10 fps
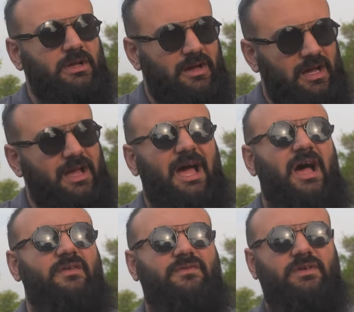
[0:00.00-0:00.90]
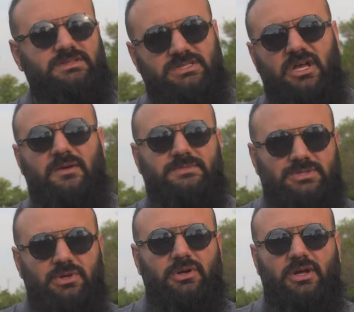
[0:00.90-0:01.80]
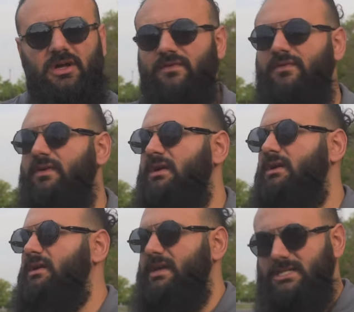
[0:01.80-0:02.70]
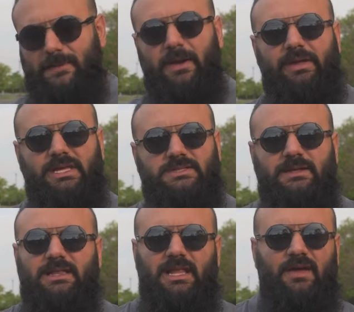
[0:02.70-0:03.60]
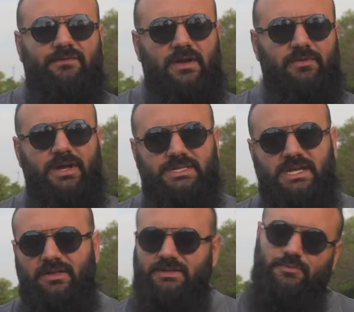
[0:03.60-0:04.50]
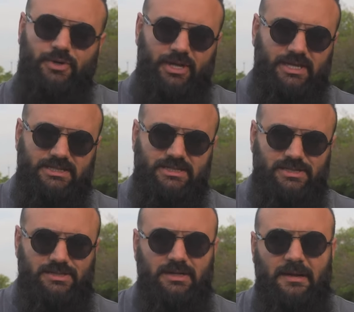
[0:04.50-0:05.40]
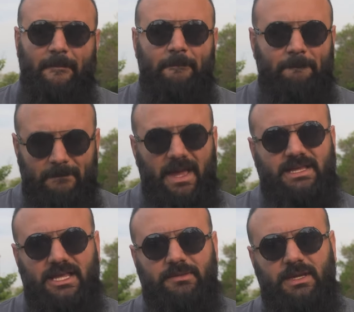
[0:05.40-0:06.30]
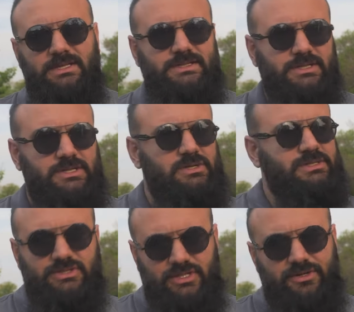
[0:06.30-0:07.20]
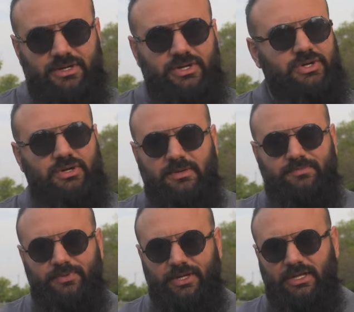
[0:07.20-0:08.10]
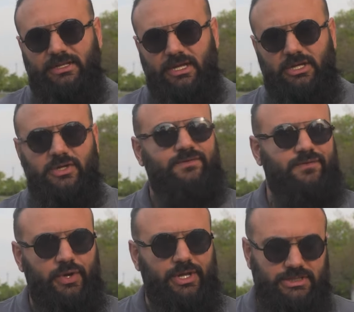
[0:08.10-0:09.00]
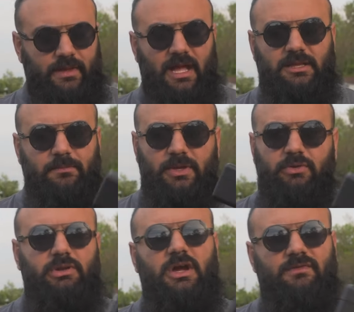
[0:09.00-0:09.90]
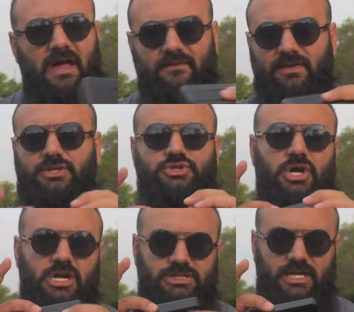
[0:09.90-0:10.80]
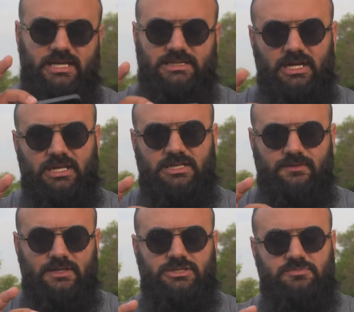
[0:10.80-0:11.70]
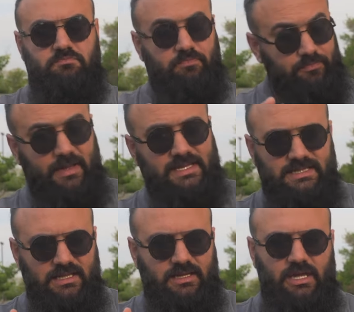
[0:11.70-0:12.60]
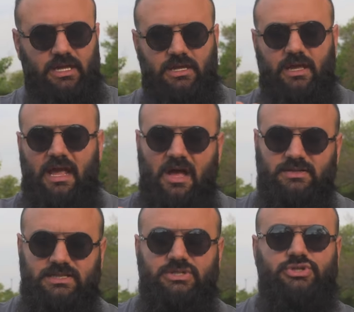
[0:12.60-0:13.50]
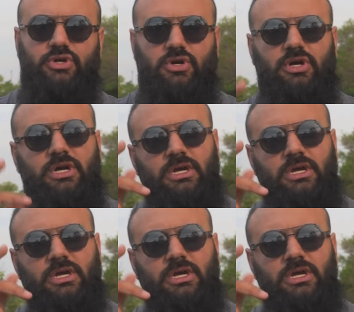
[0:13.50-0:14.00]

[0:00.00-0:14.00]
I have some sort of experience with left and right channel. It's pretty easy to make them into a stereo and put it in your footage. And the beauty of having a charging case like this, which basically houses your